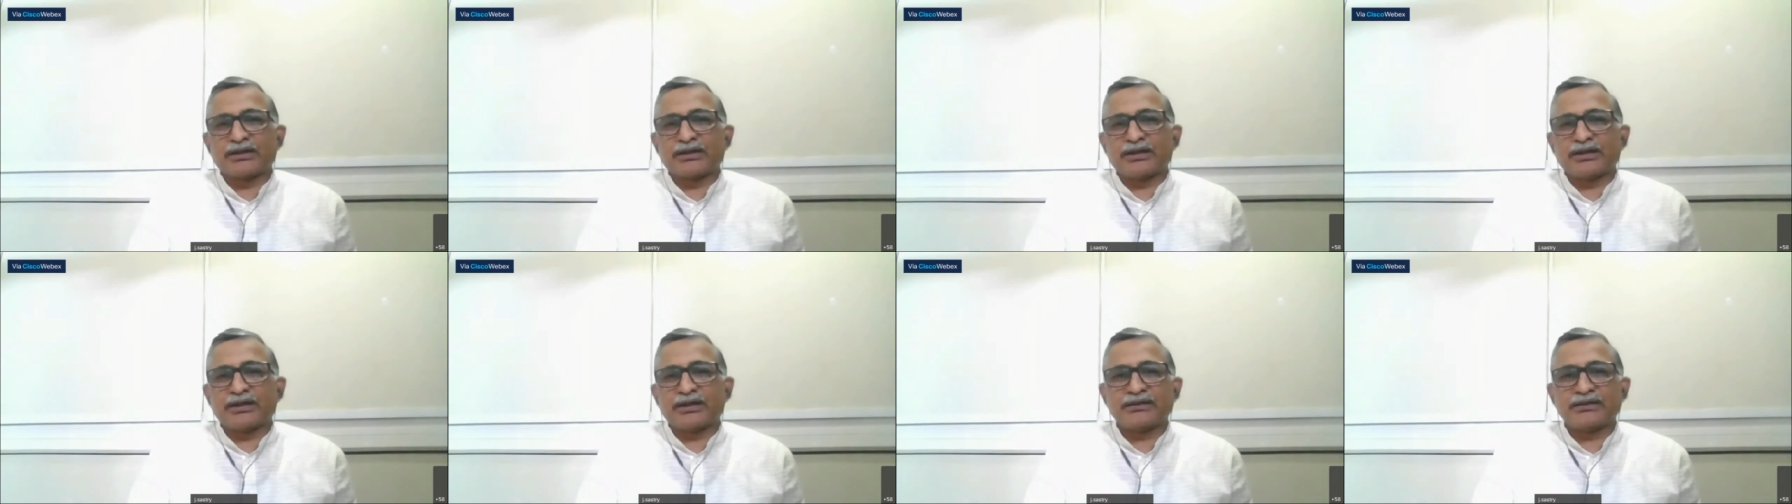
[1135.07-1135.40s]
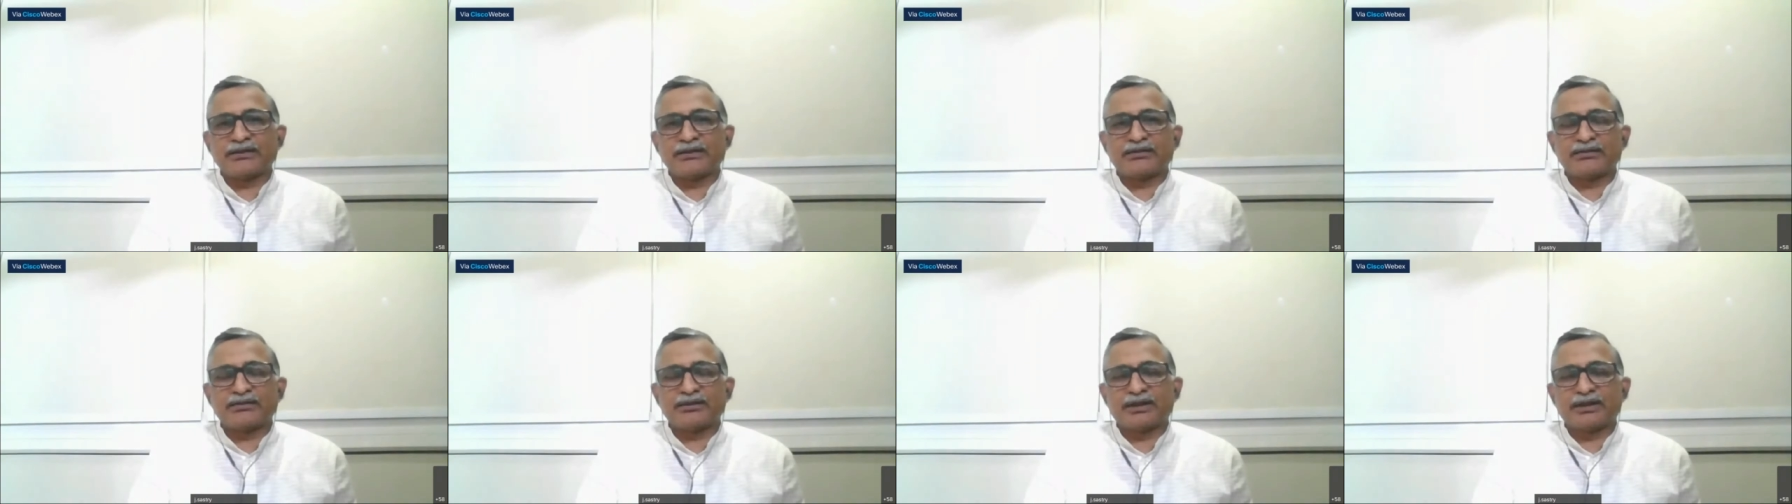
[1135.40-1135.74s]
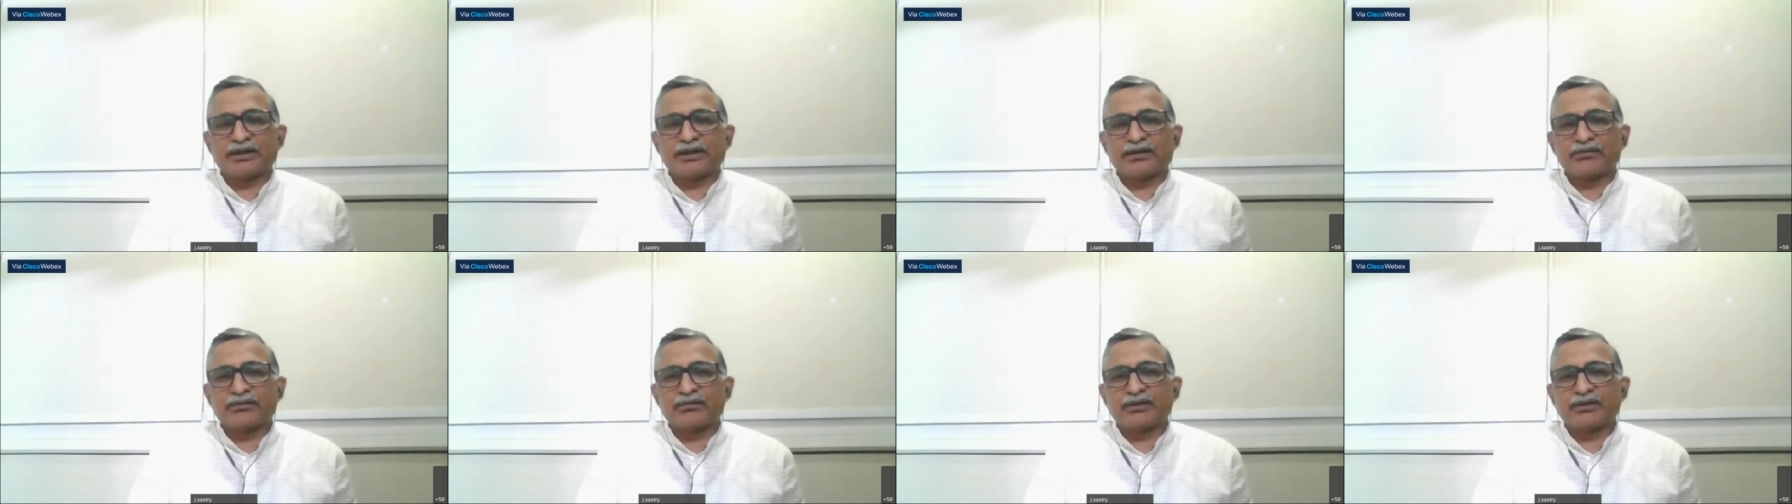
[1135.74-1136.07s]
as a
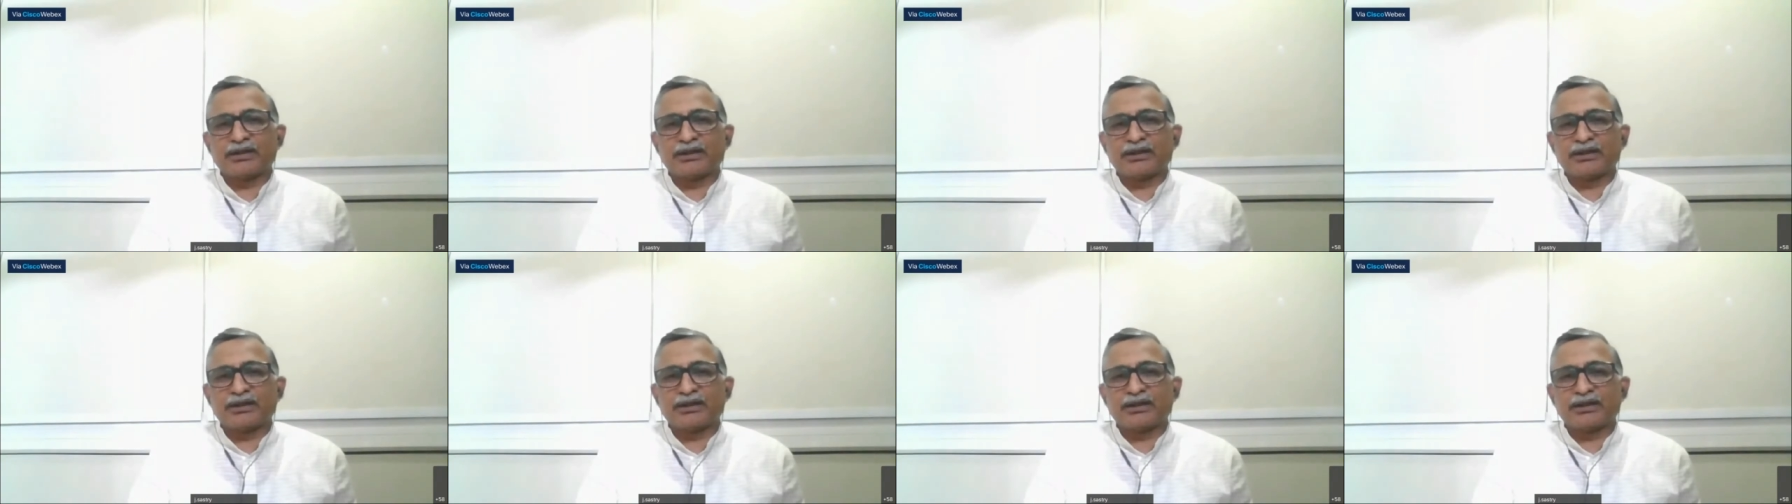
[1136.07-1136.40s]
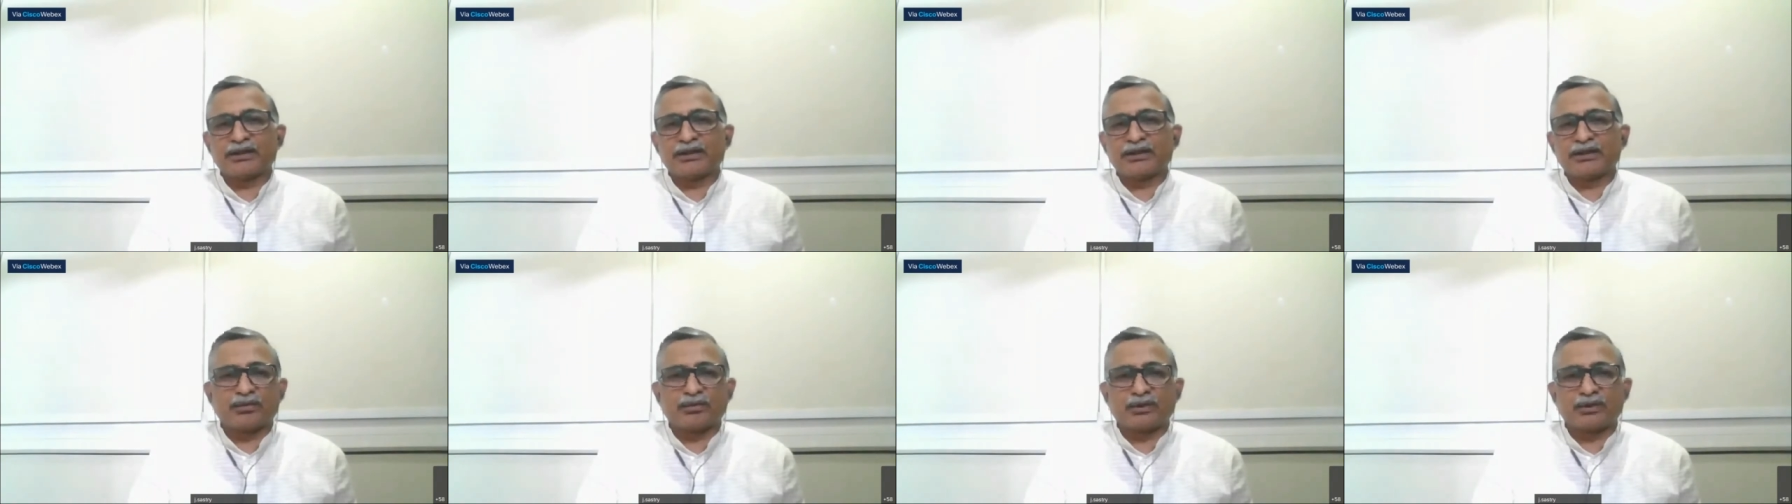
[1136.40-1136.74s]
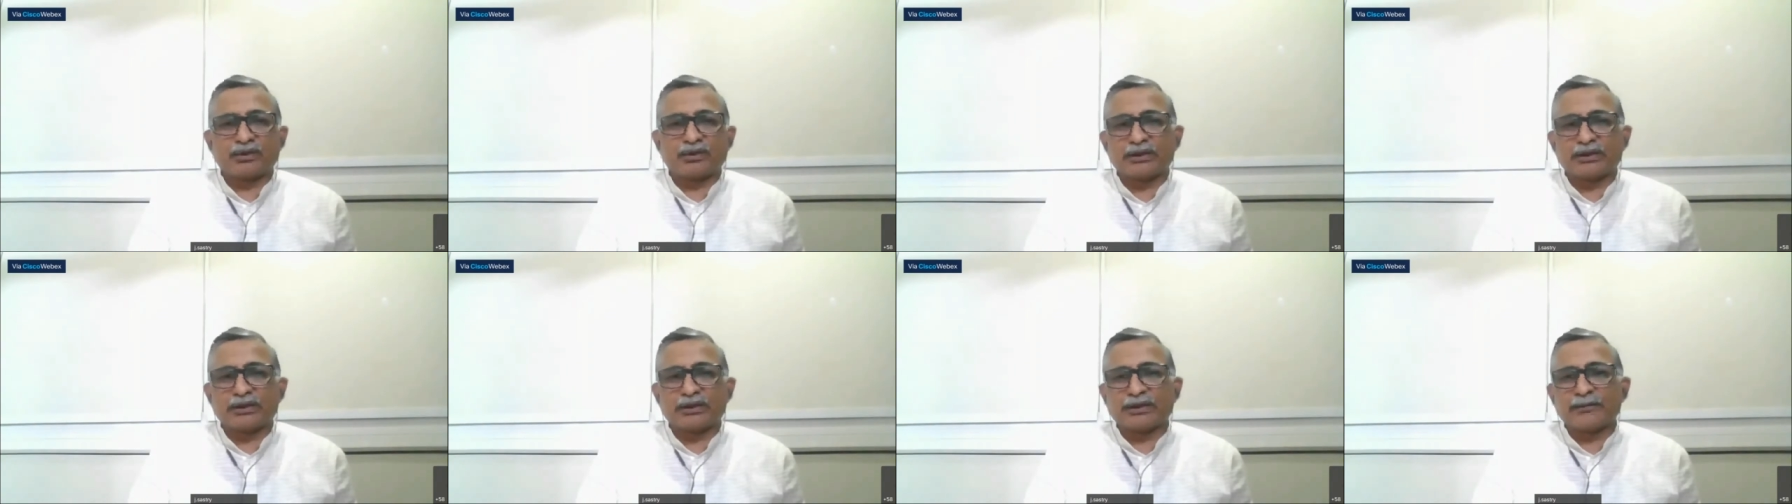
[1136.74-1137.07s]
unit, let us come
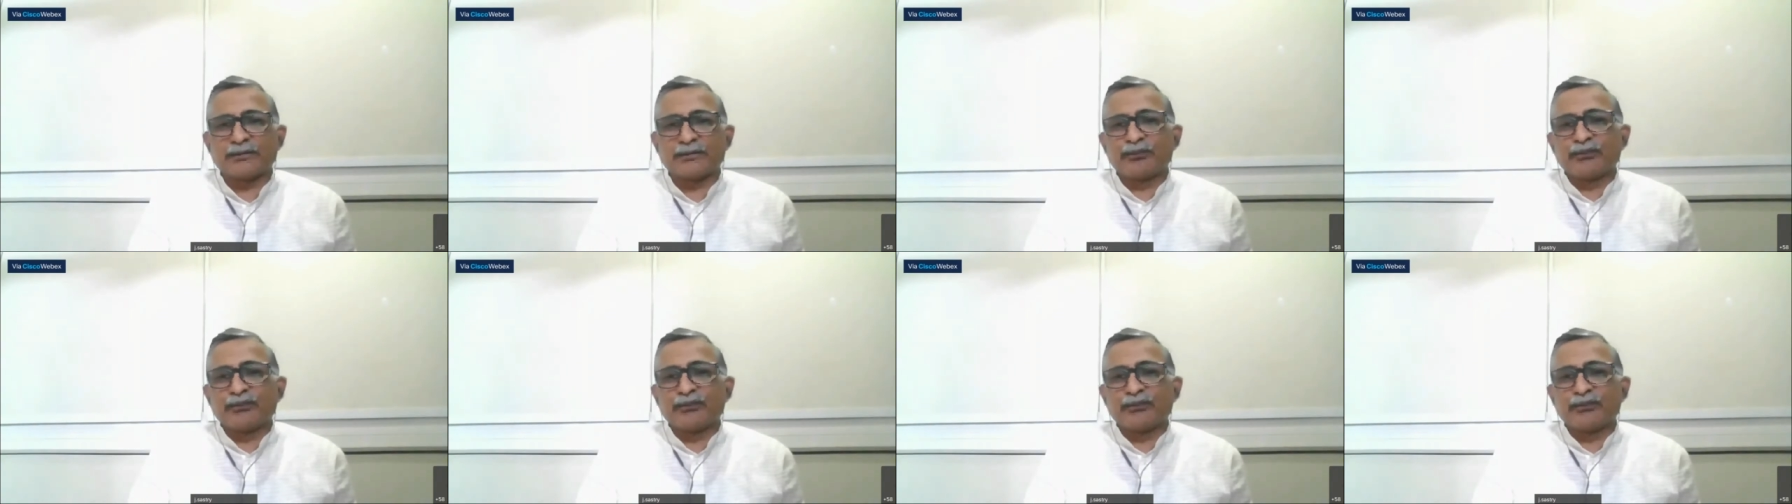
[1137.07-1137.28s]
together